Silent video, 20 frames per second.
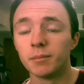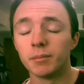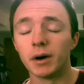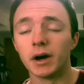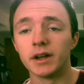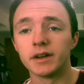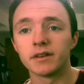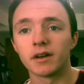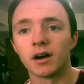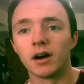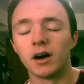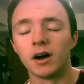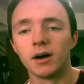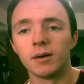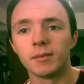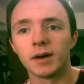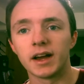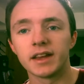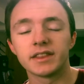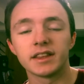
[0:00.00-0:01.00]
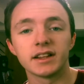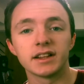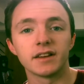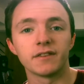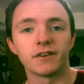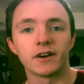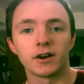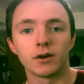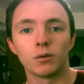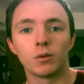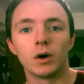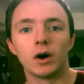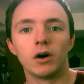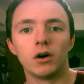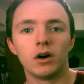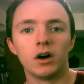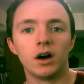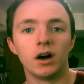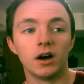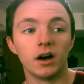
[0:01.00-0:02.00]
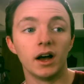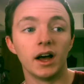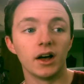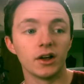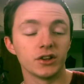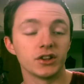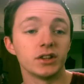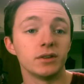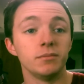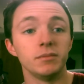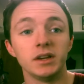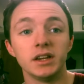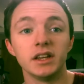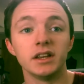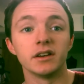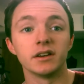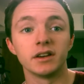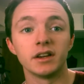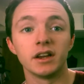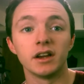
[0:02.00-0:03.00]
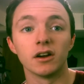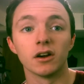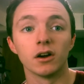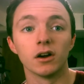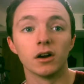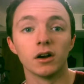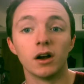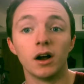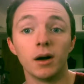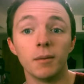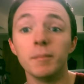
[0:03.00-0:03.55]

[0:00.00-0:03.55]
but, I think they found a healthy medium here,